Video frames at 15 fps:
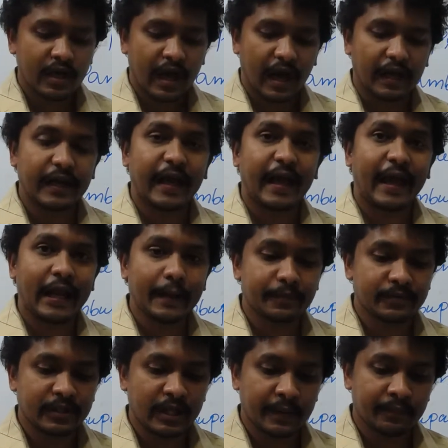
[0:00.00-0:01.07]
and
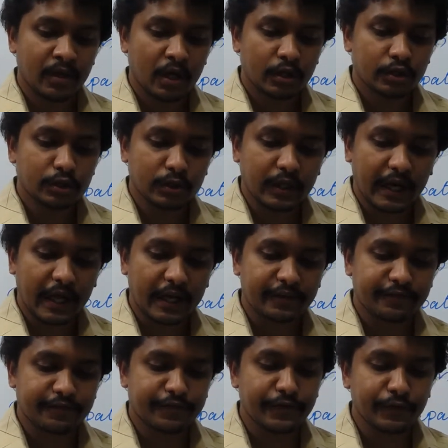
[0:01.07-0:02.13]
helped them to
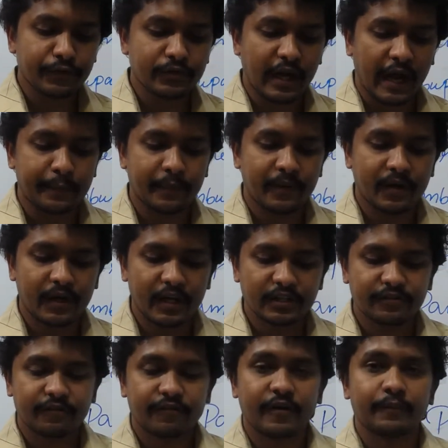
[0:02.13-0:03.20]
collect fruit and
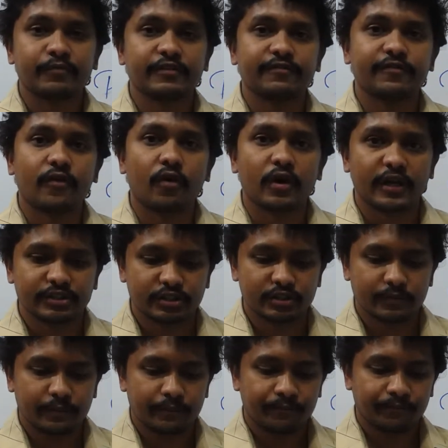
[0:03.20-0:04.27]
berries from the
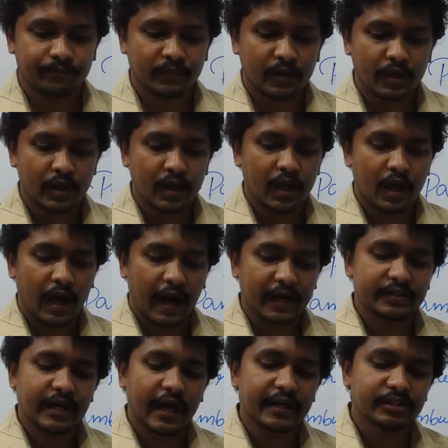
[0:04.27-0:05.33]
forest.
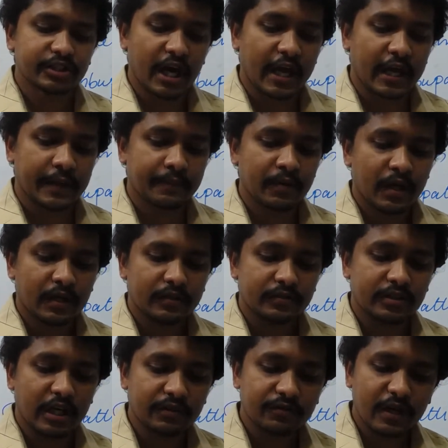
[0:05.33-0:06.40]
At that time,
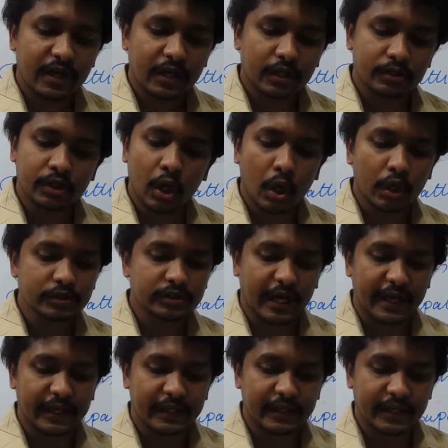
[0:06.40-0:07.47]
there were no
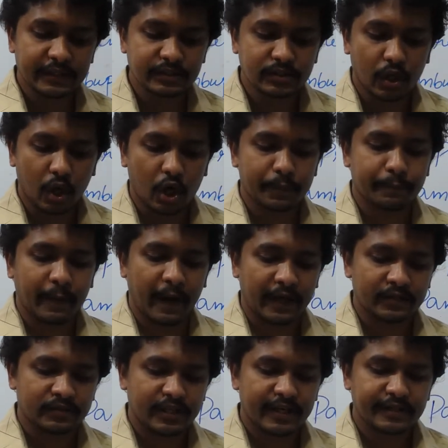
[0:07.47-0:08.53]
tigers or
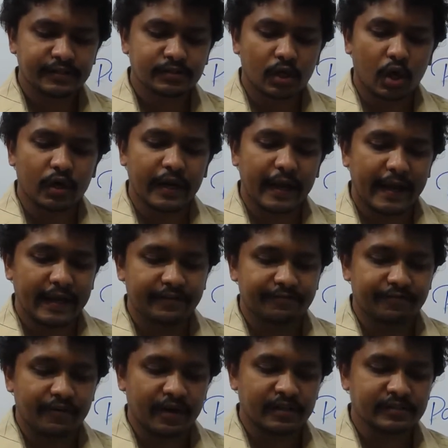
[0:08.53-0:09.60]
panthers or
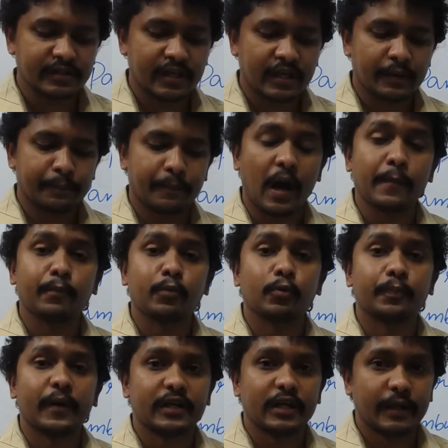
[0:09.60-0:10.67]
elephants in
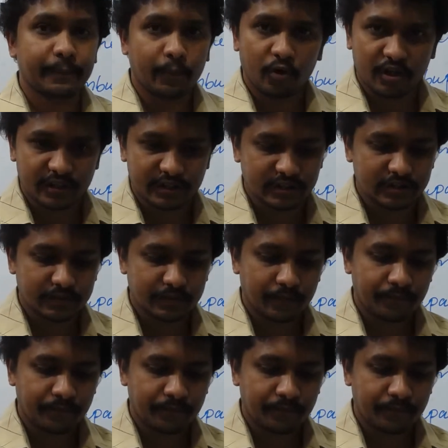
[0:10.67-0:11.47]
Pambupati forest.